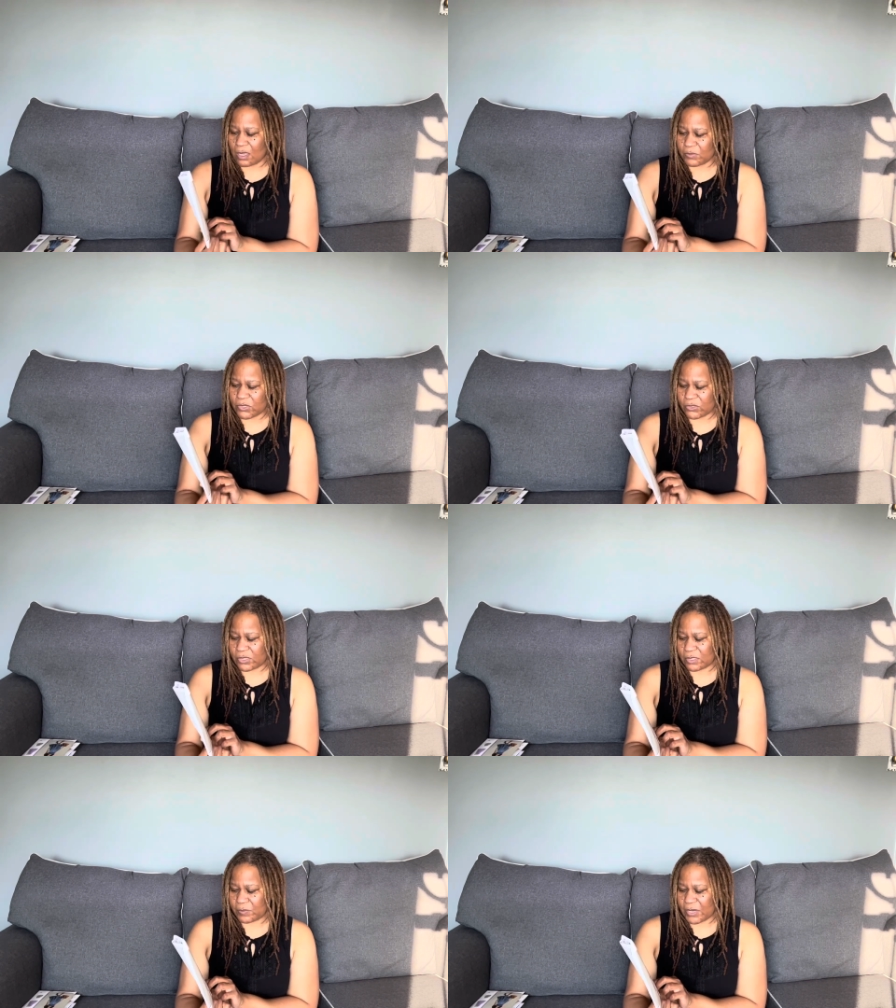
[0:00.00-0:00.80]
so
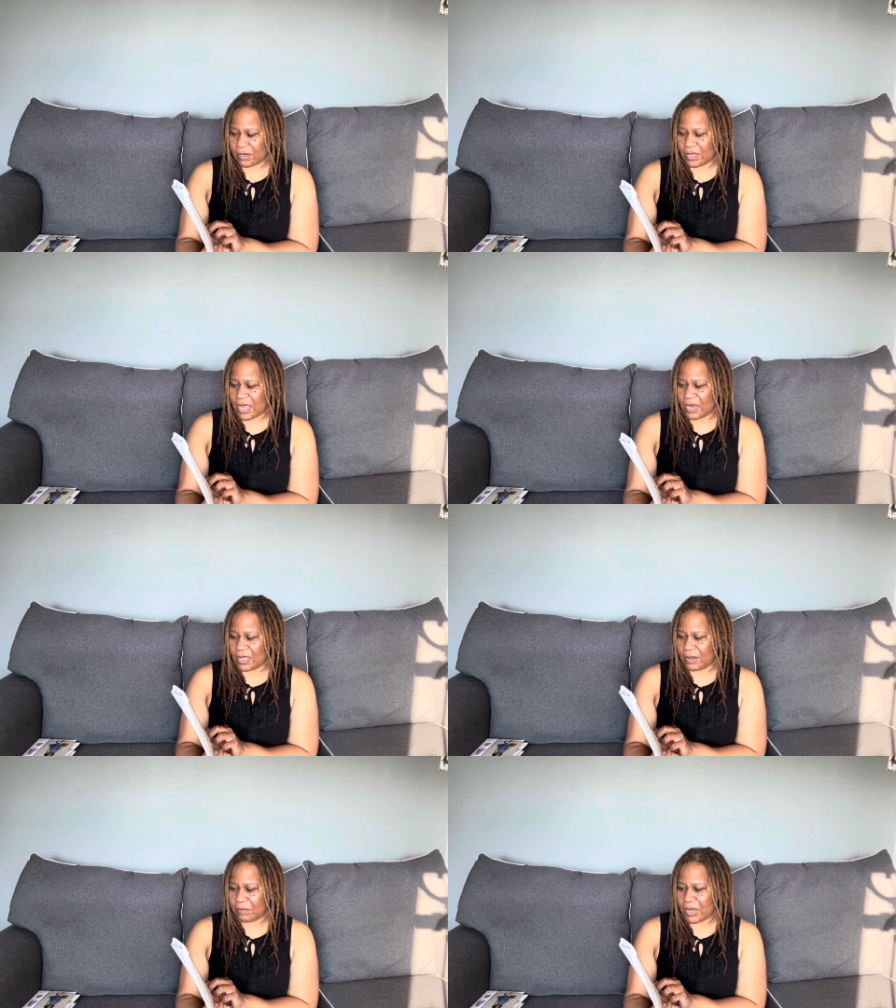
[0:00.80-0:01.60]
just bear that
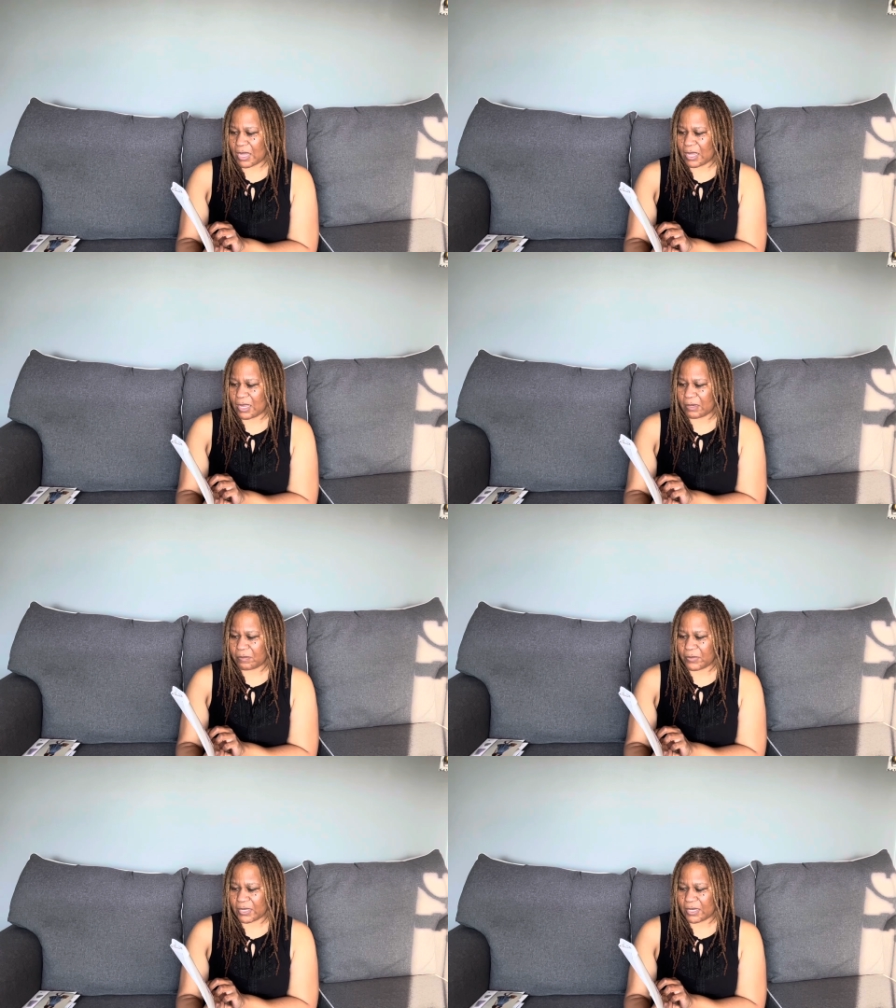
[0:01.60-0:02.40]
in mind.
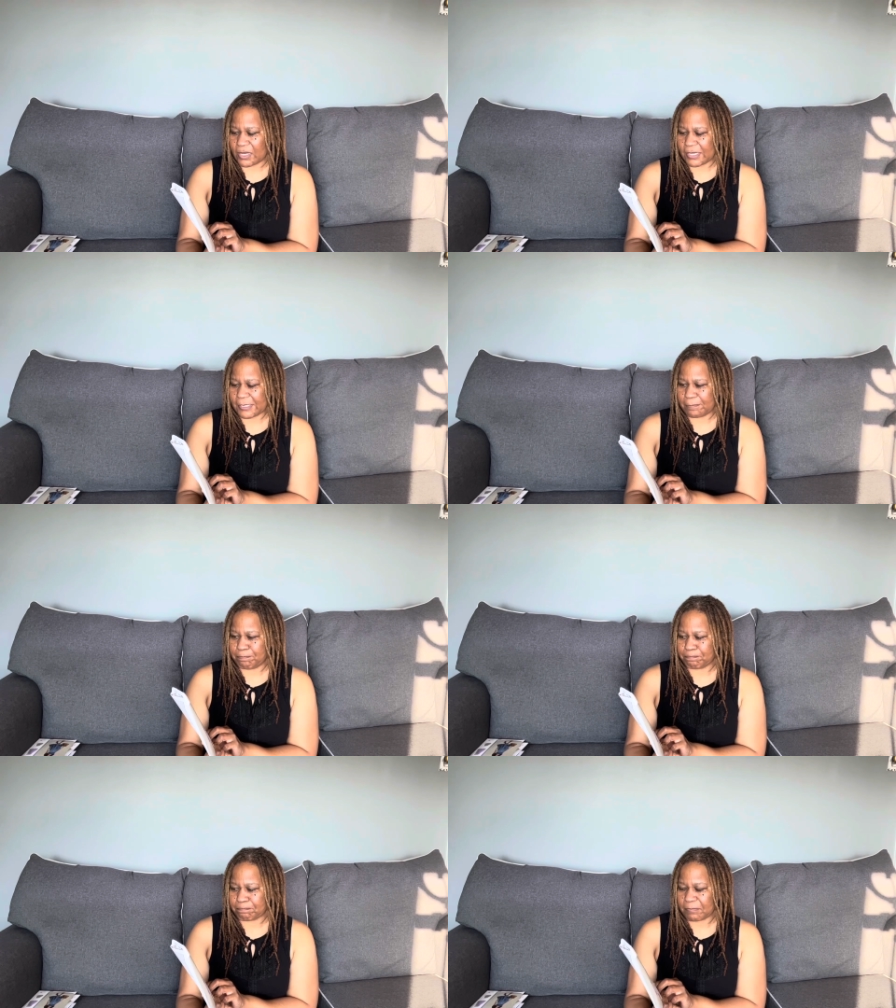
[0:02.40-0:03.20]
But
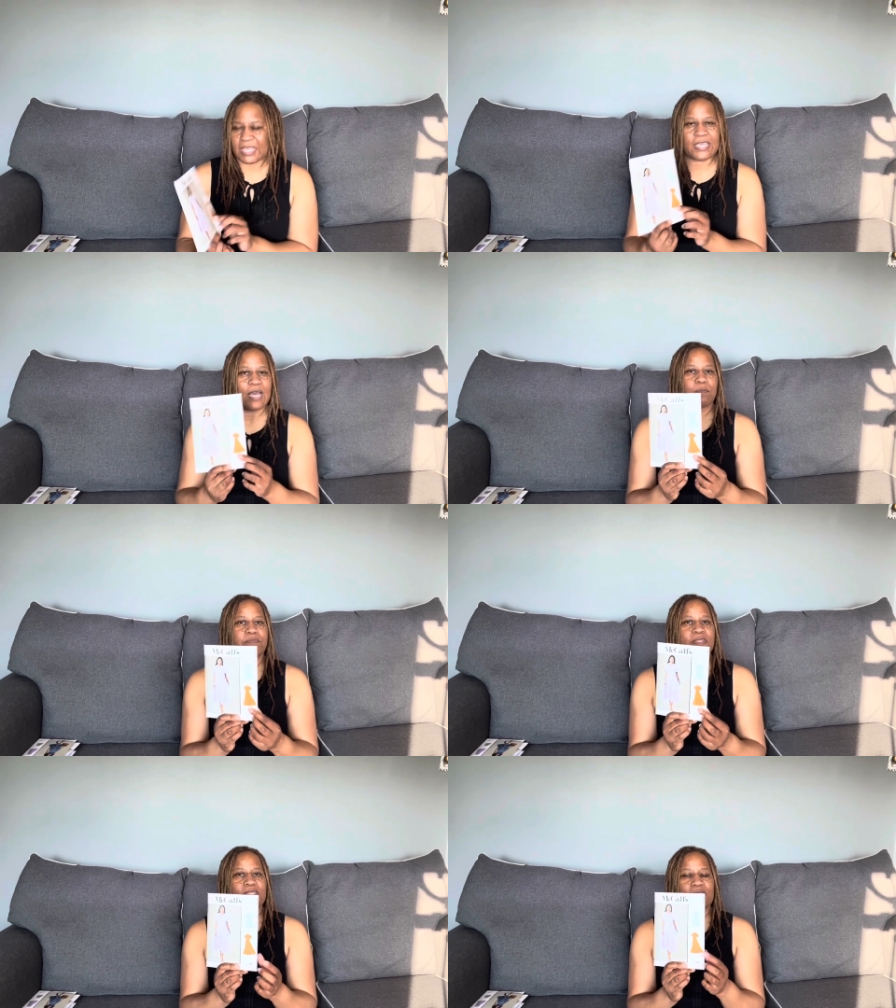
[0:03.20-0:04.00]
yeah,
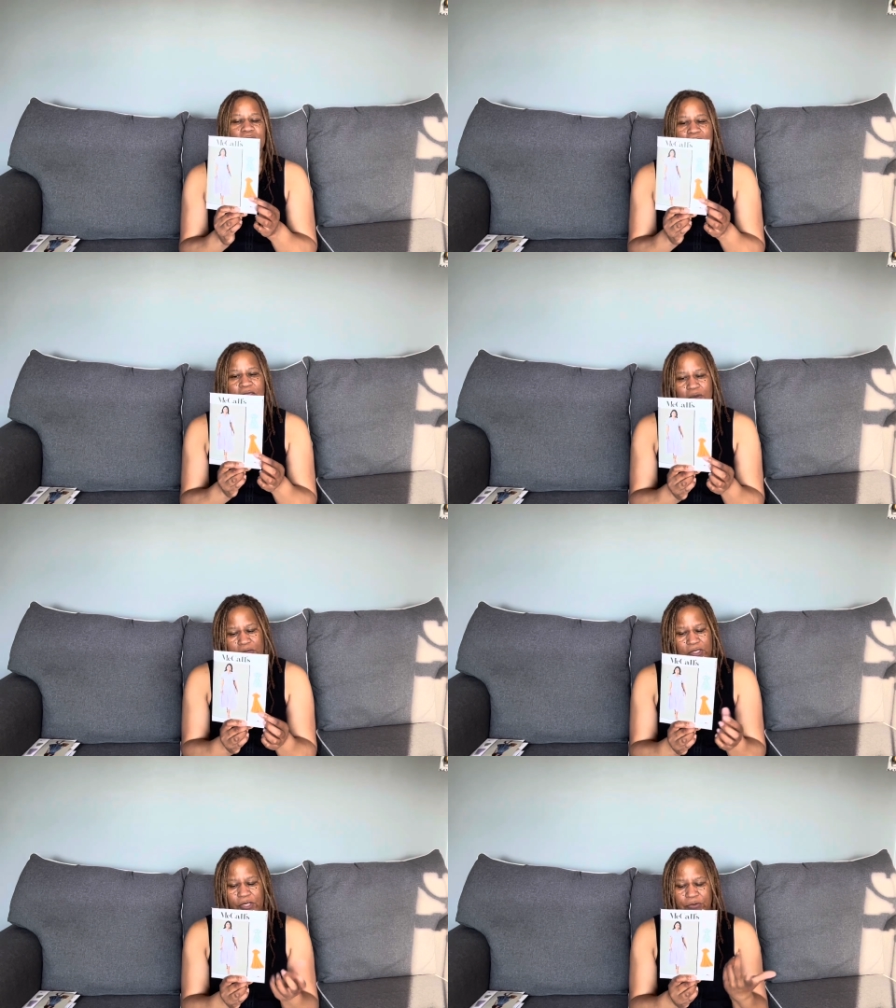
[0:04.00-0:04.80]
this I thought
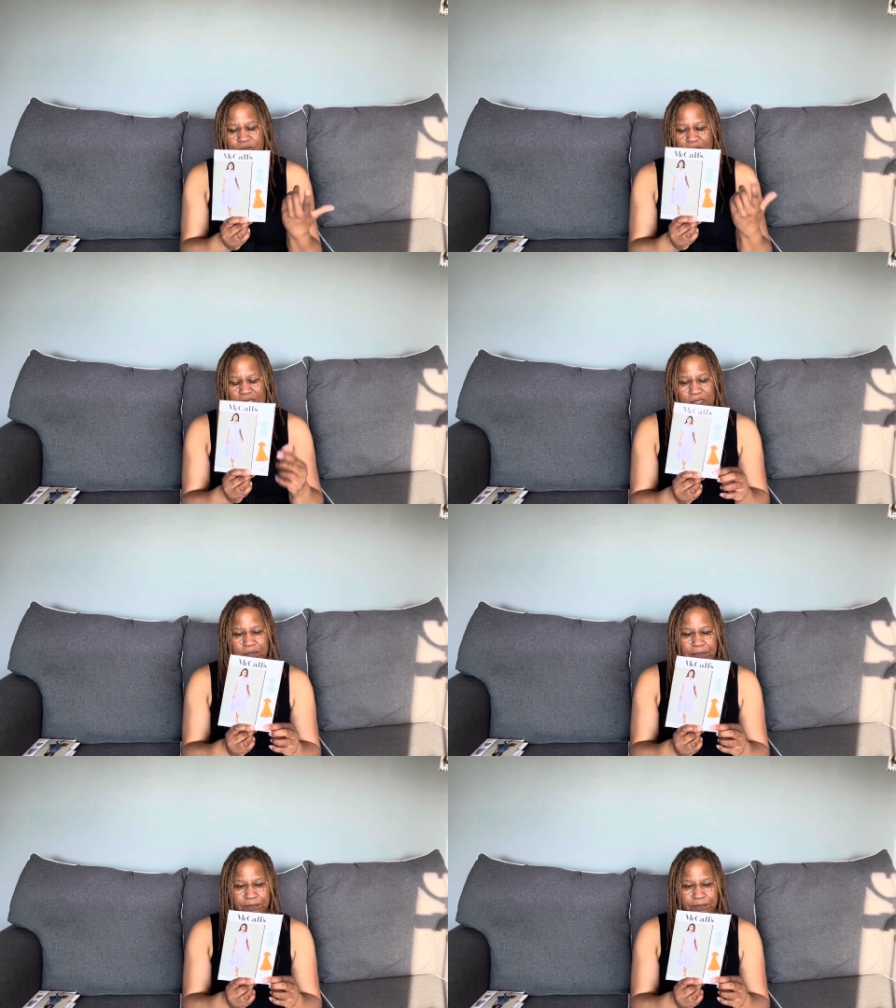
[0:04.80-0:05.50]
was a cute dress.